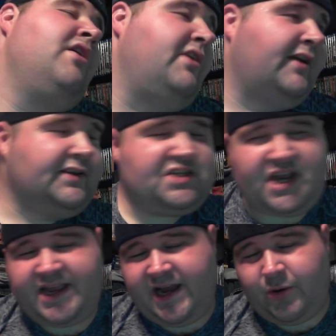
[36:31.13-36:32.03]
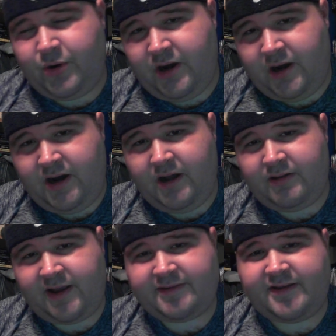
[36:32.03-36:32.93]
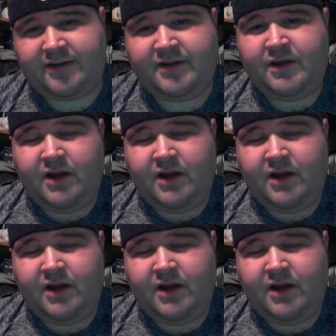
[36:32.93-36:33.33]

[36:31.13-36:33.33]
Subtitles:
you can check out, like I said,